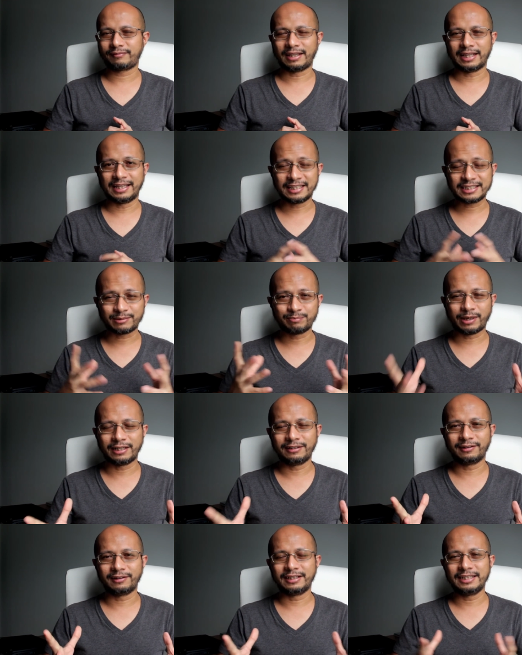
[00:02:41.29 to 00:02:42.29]
Last but
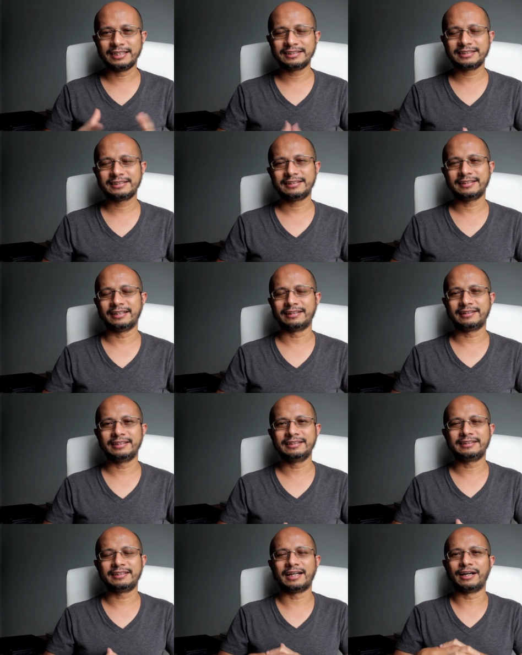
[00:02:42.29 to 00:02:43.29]
not least, I
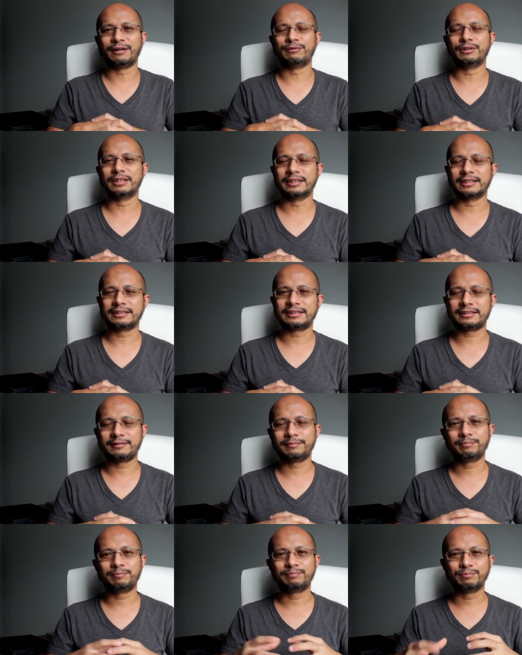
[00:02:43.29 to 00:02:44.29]
think I will
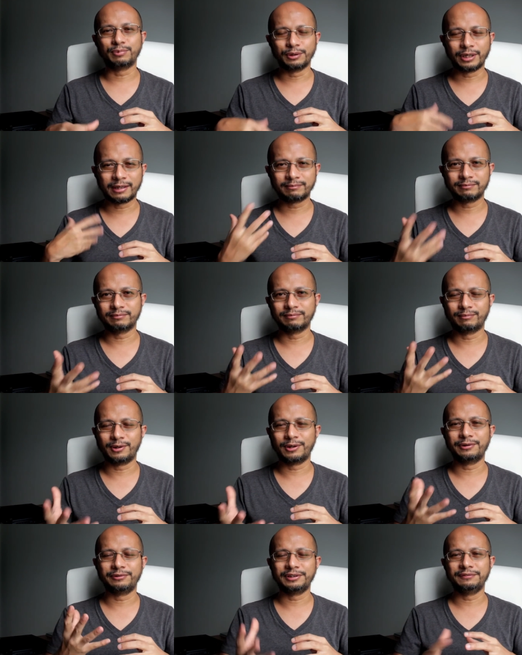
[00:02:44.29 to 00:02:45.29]
put up
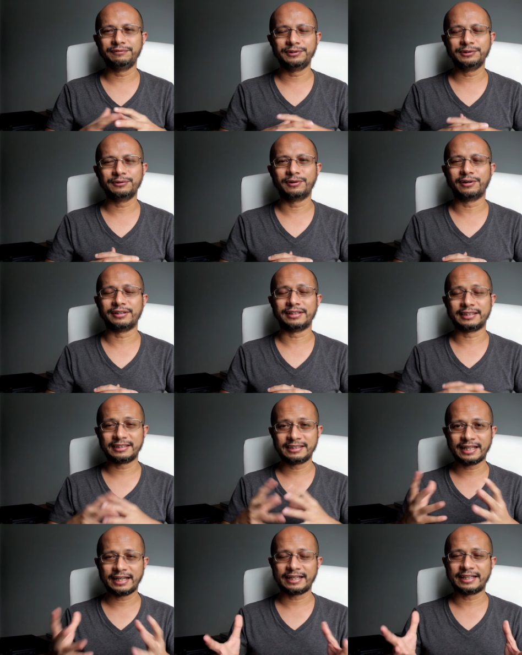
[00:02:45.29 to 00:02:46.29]
more review on the
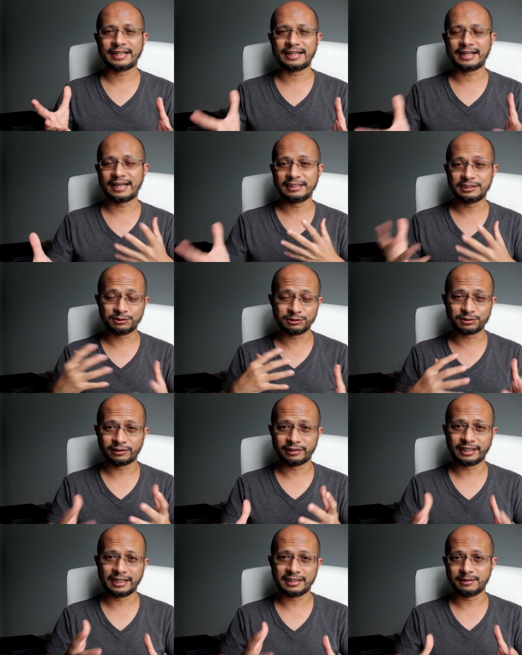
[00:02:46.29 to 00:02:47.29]
tech that I use
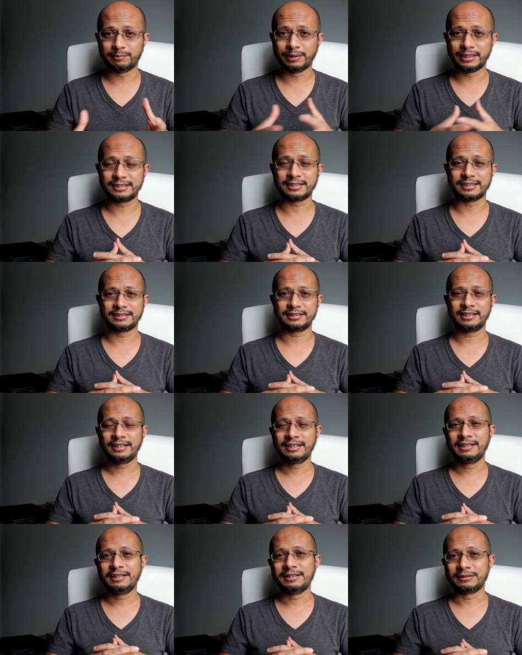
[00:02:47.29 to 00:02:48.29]
on daily basis,
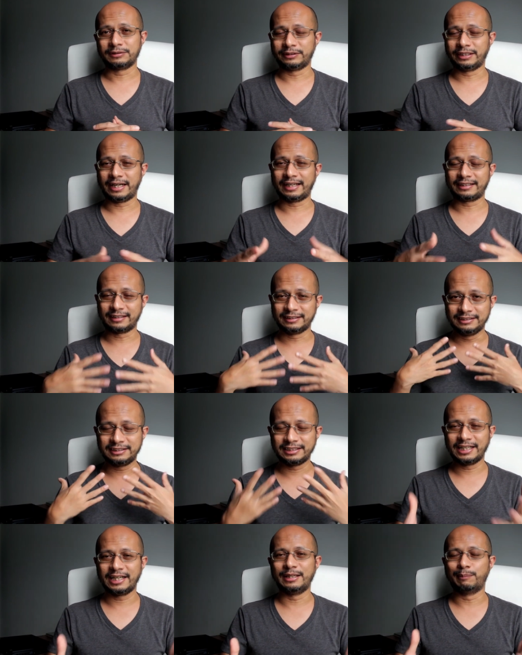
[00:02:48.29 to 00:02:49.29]
so that I can
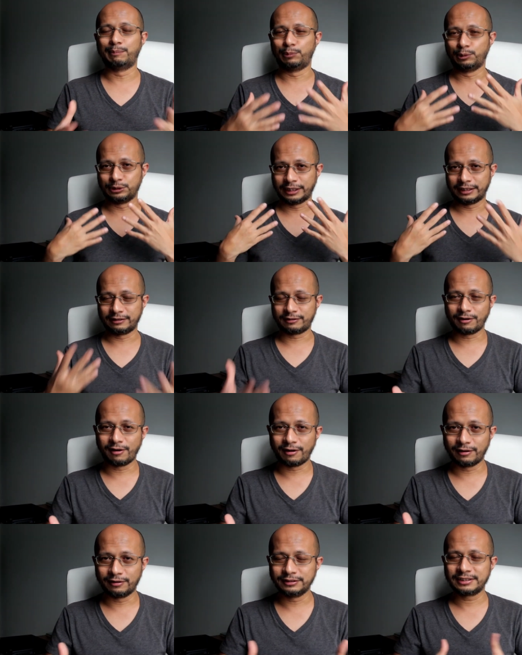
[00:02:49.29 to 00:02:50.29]
share the pros and
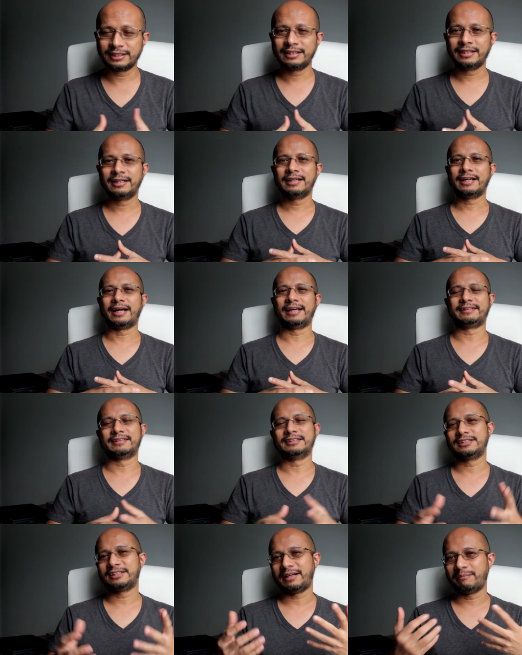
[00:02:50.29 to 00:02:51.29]
cons. I
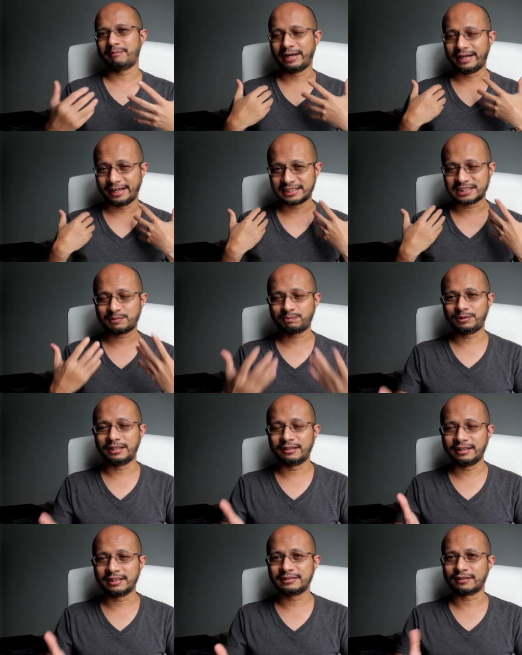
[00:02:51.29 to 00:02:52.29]
can share my
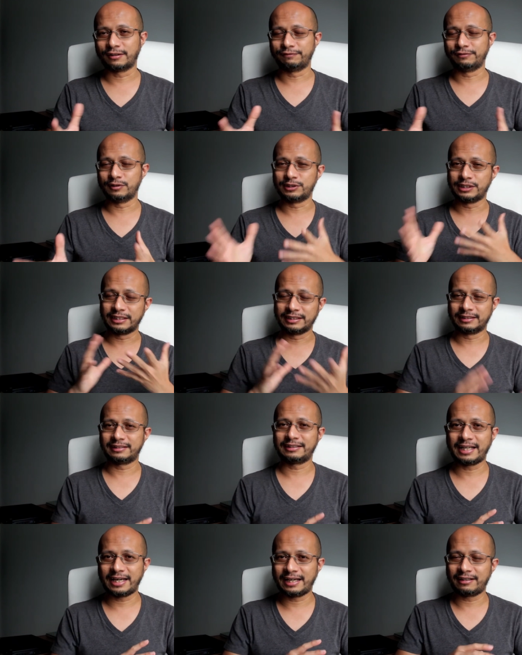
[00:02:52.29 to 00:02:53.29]
experience of using the
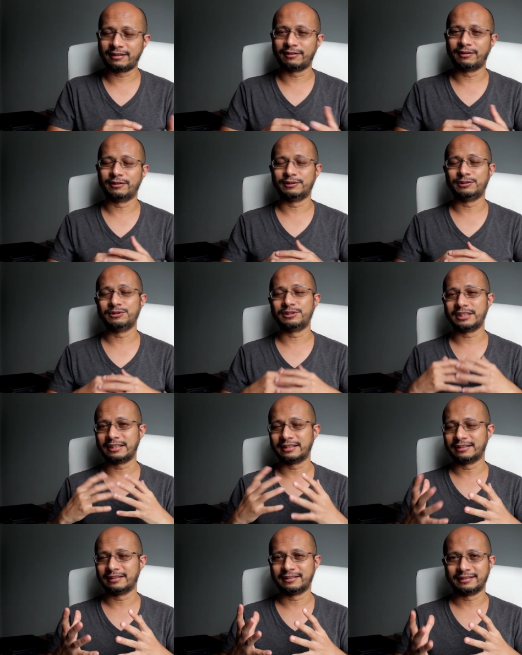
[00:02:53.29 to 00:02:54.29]
tag or
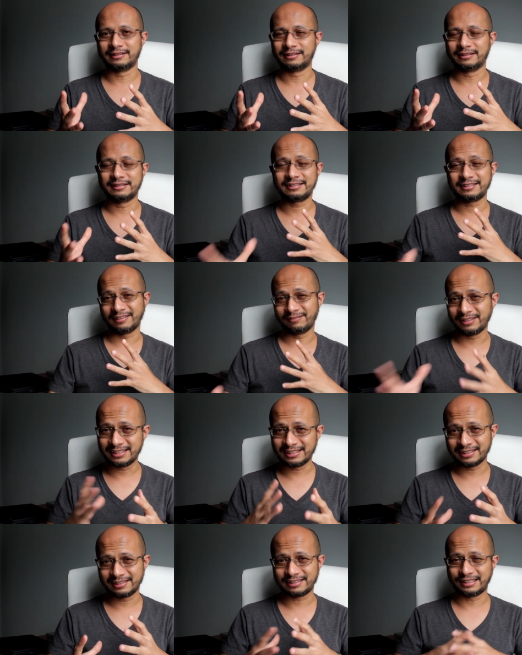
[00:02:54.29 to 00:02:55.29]
using the
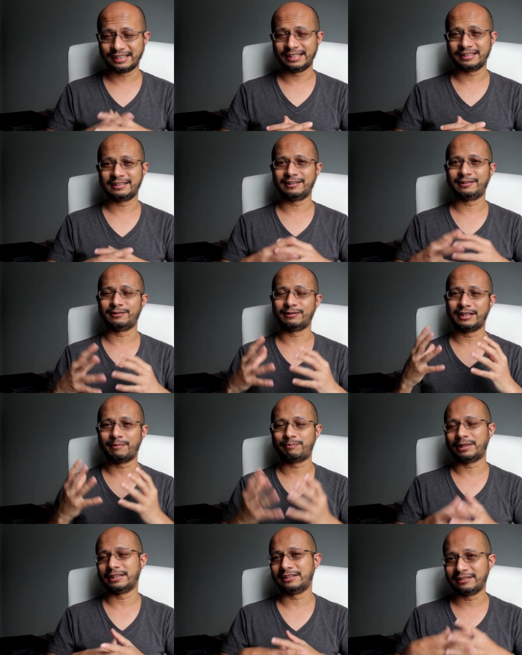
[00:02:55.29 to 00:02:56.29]
services related to
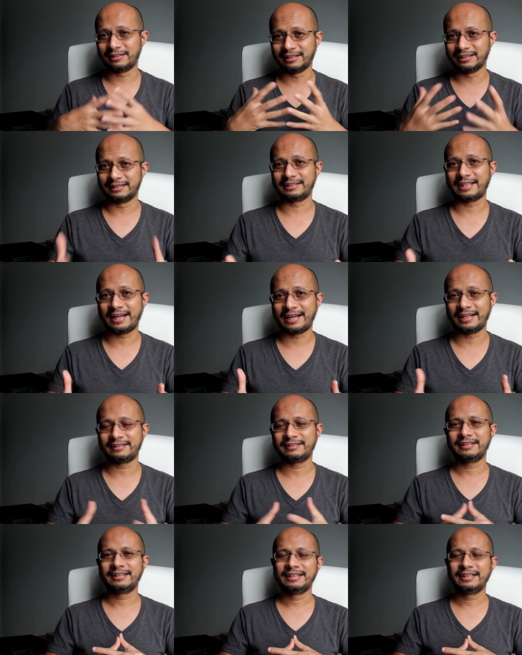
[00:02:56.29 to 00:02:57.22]
that particular tag,